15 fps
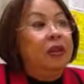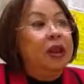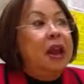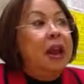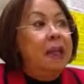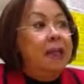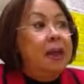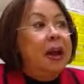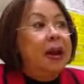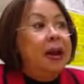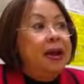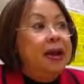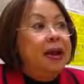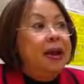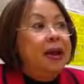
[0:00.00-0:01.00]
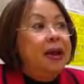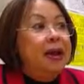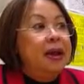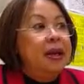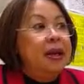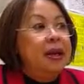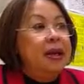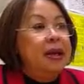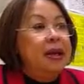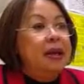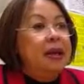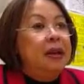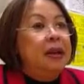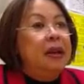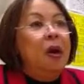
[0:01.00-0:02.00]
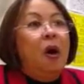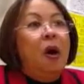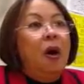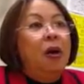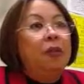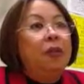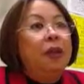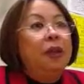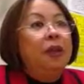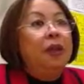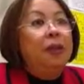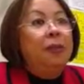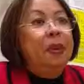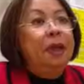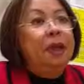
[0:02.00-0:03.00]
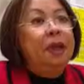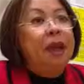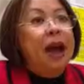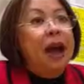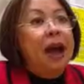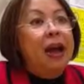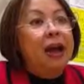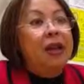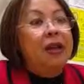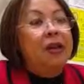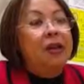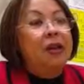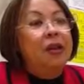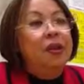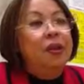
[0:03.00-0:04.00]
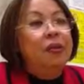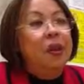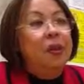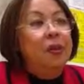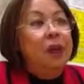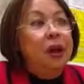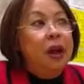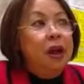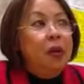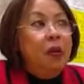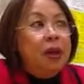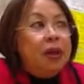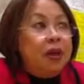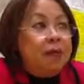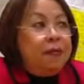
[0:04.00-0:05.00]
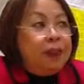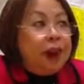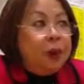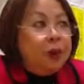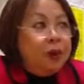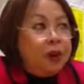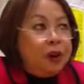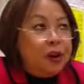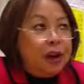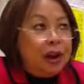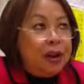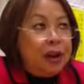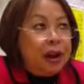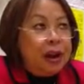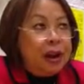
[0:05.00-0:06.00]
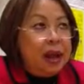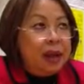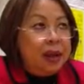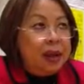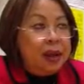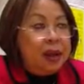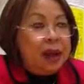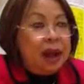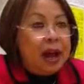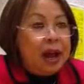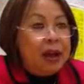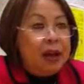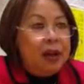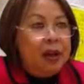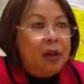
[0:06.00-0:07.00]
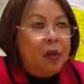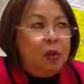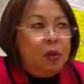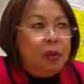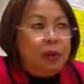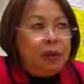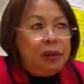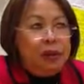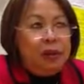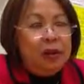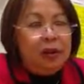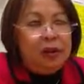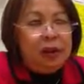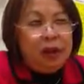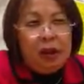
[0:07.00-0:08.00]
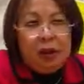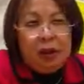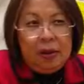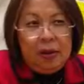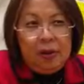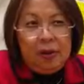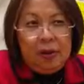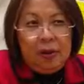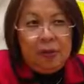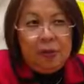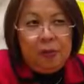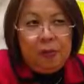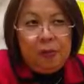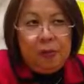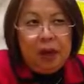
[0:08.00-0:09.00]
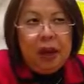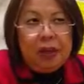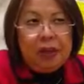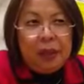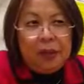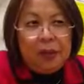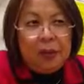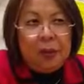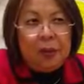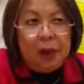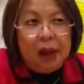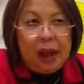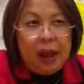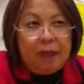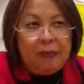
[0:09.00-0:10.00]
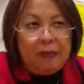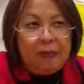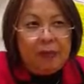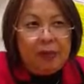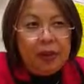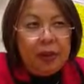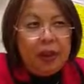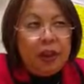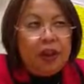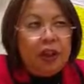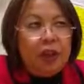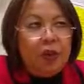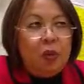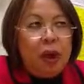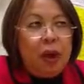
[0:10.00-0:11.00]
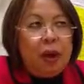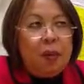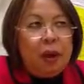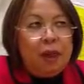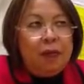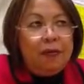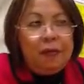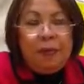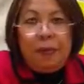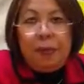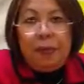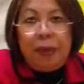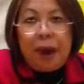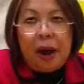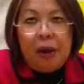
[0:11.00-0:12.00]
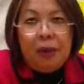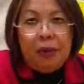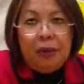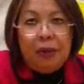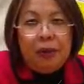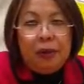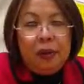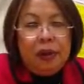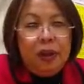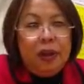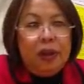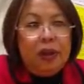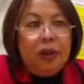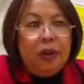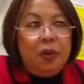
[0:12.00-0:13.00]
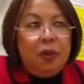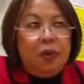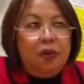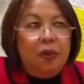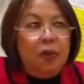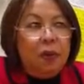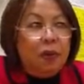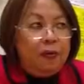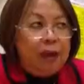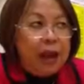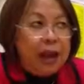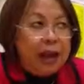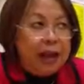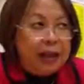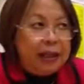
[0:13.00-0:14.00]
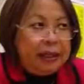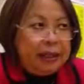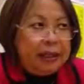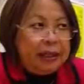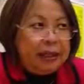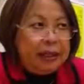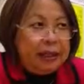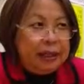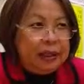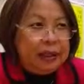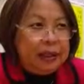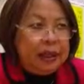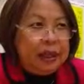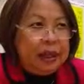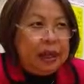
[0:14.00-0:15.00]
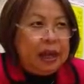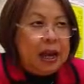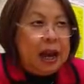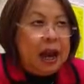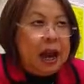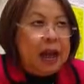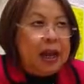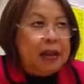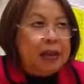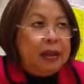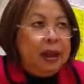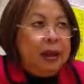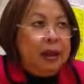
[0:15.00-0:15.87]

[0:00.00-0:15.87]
dead body. All of her siblings died on the boat. When they found her in that deserted island, there was just a few dozen people left. She weighed about 50 pounds. She was full of lice. And